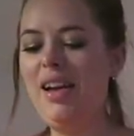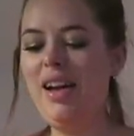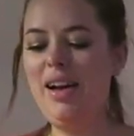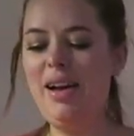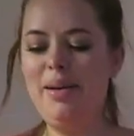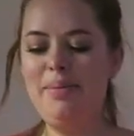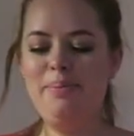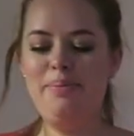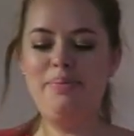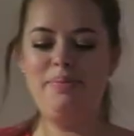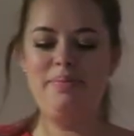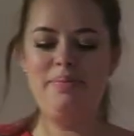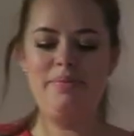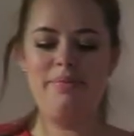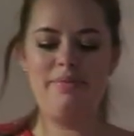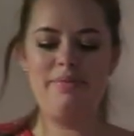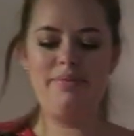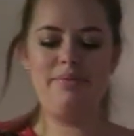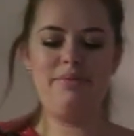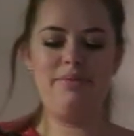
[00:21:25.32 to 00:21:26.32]
In
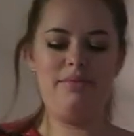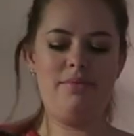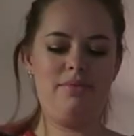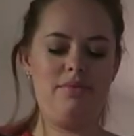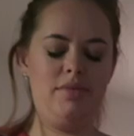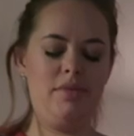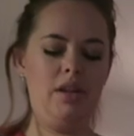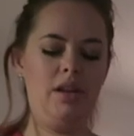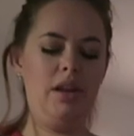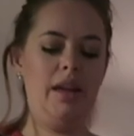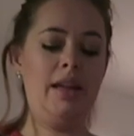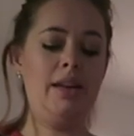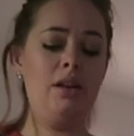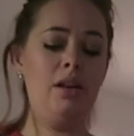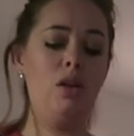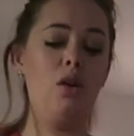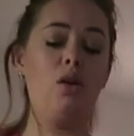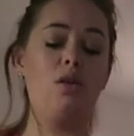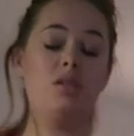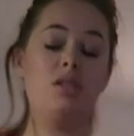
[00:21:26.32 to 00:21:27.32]

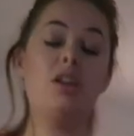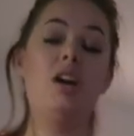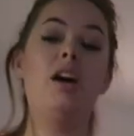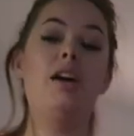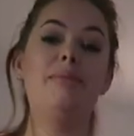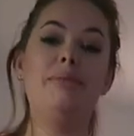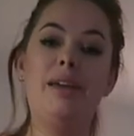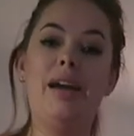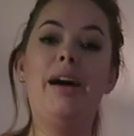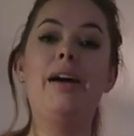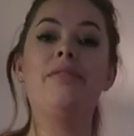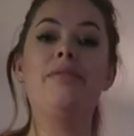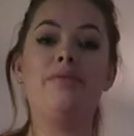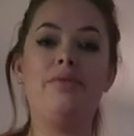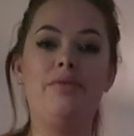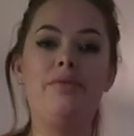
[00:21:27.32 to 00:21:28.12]
a long time, yeah.